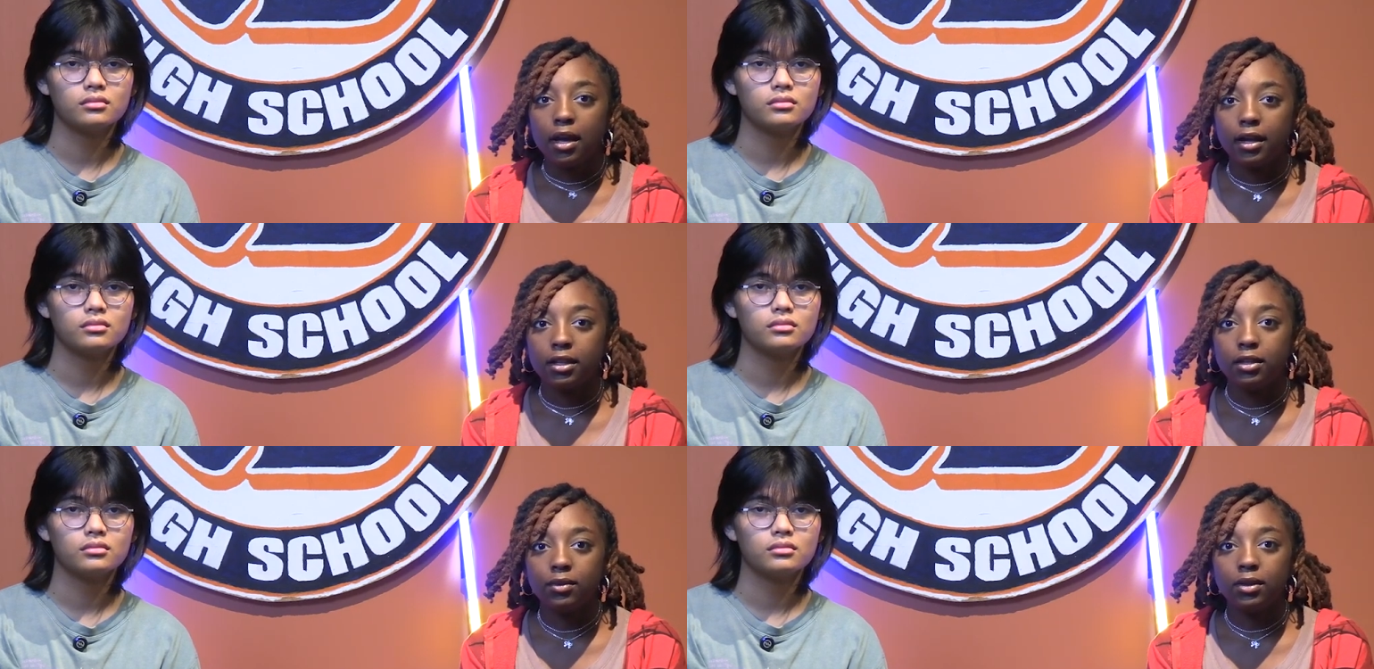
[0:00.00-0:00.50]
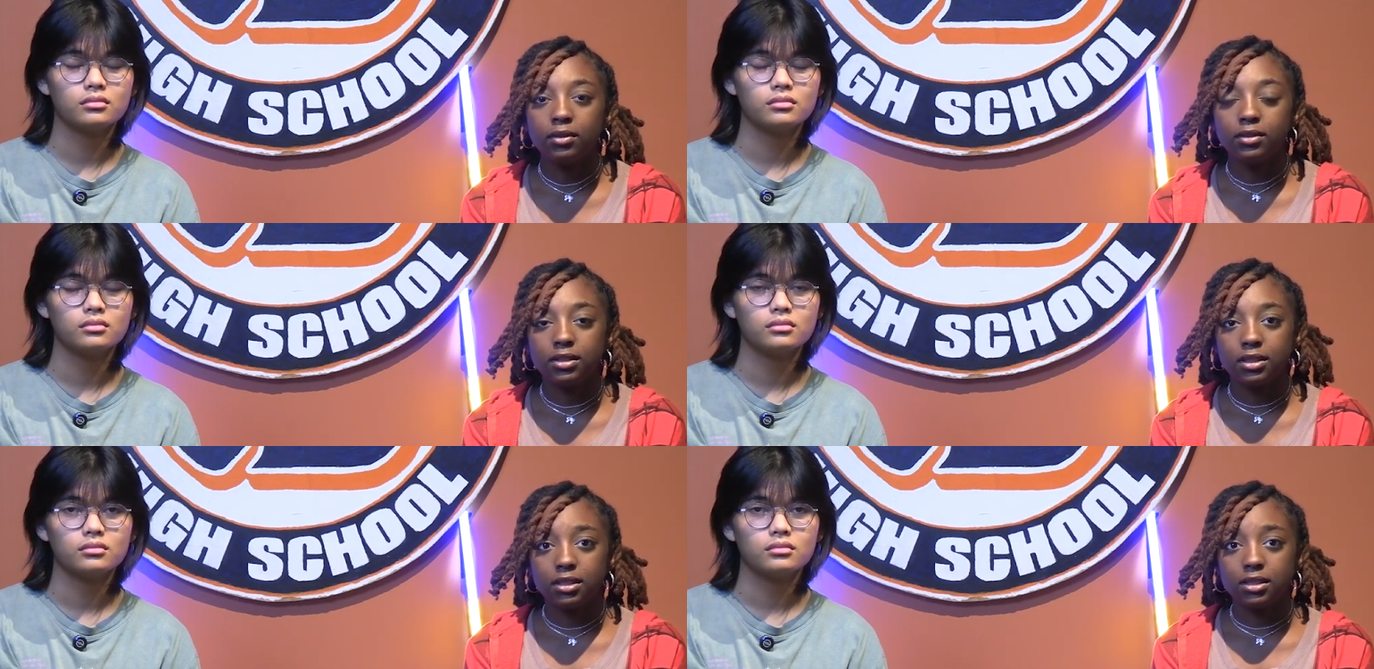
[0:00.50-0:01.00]
Speaker 1: Anyone
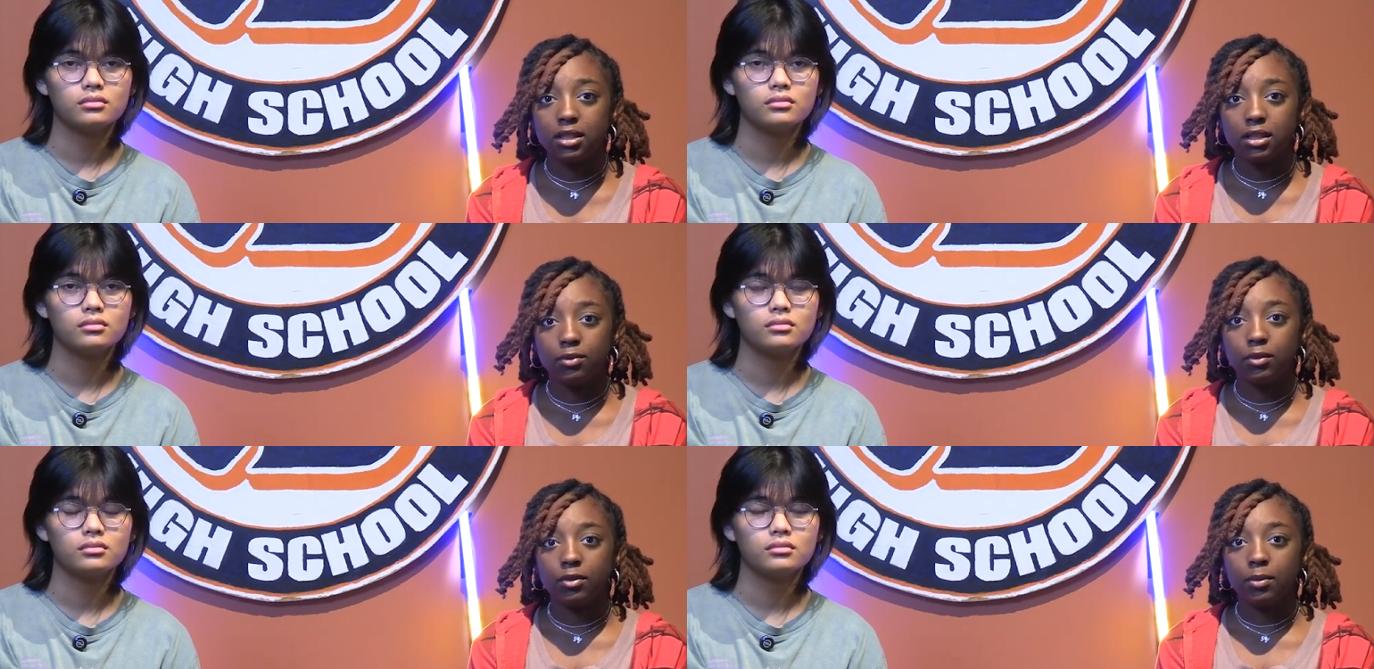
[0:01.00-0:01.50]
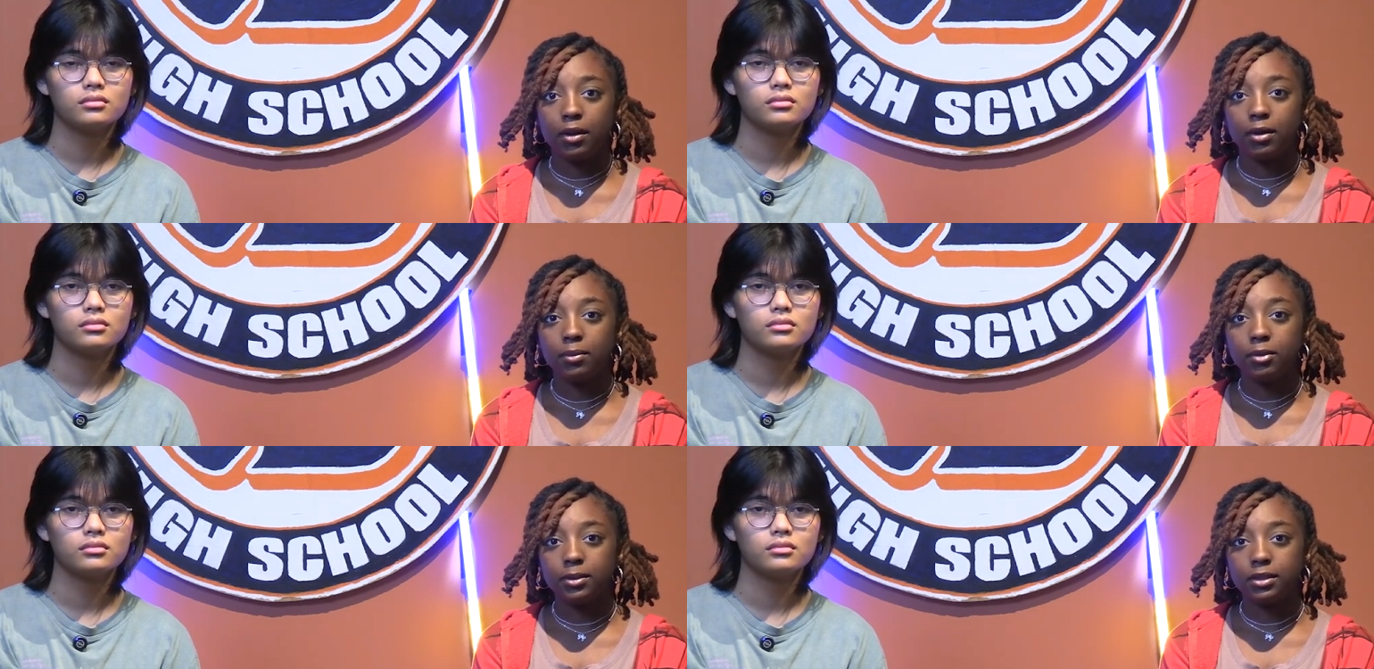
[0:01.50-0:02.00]
16 with
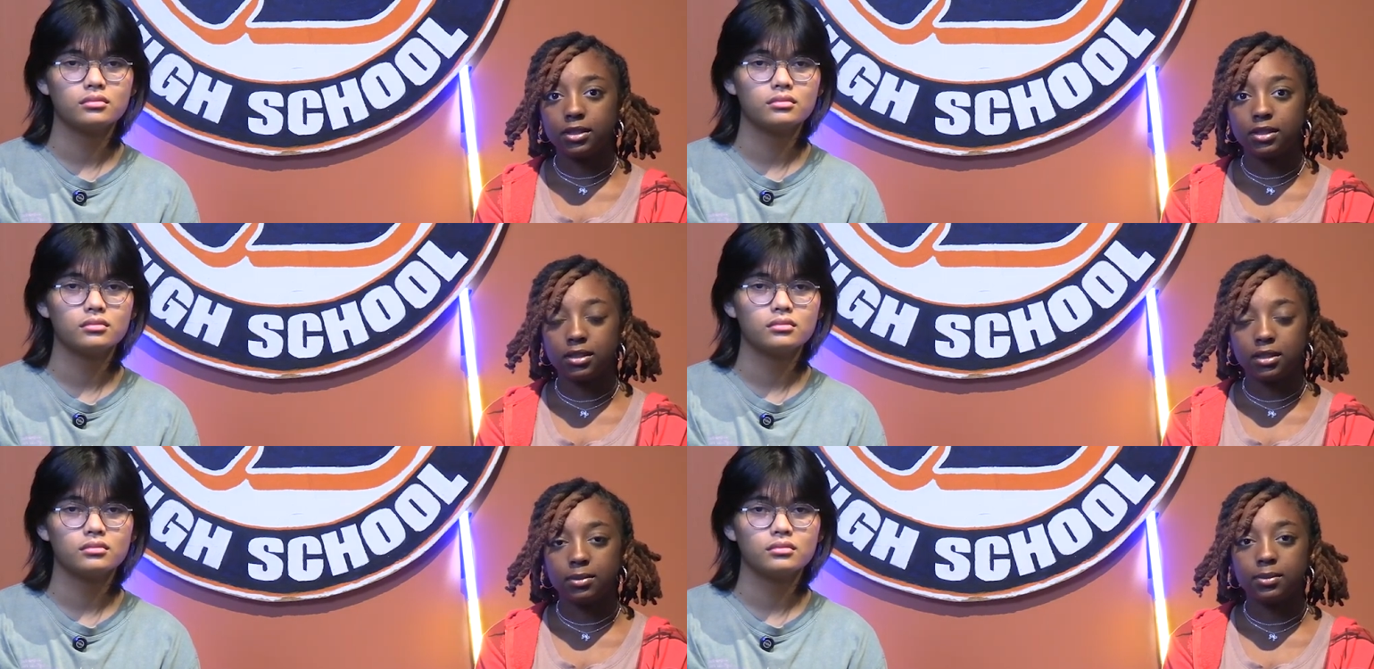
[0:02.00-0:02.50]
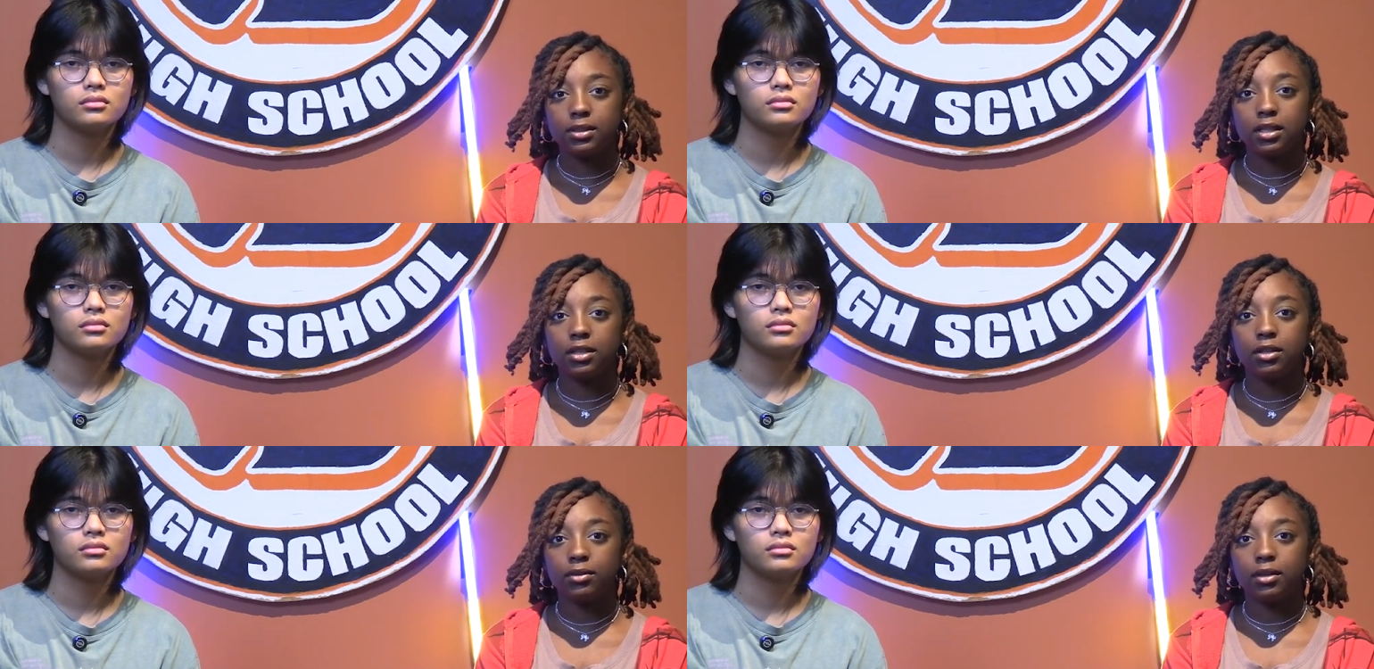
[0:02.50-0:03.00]
parent permission slips
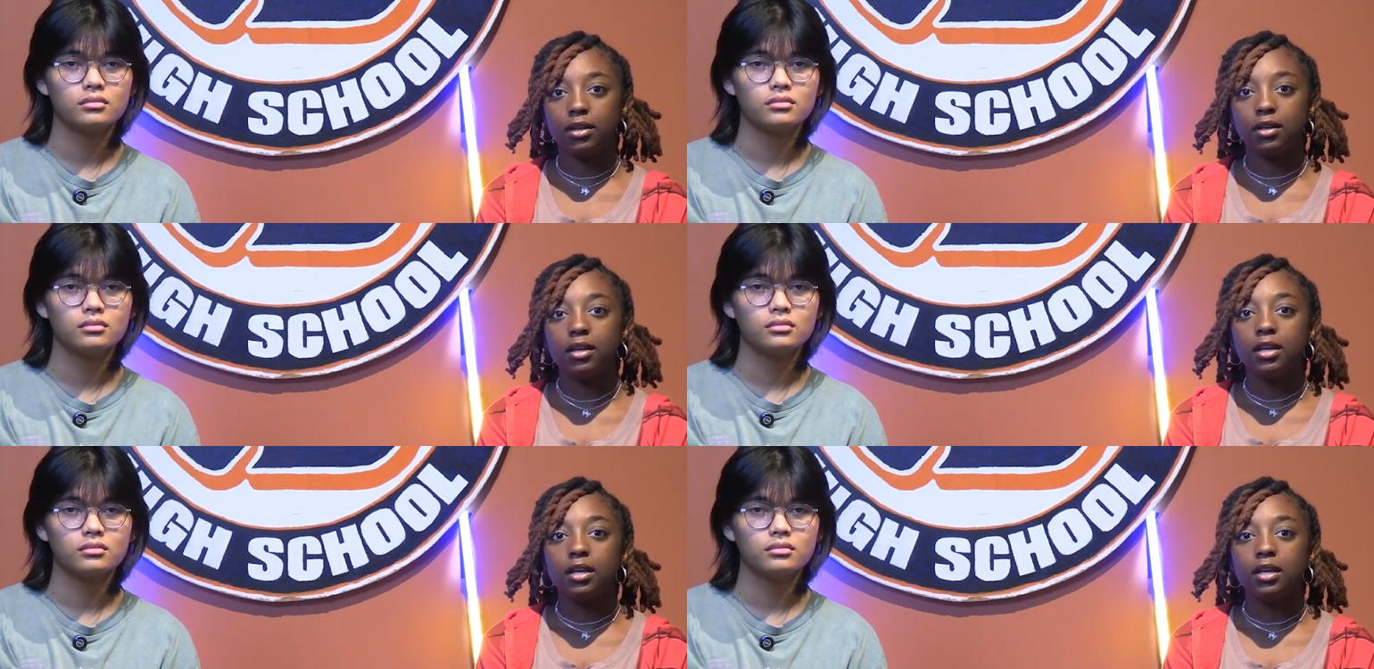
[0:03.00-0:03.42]
can donate.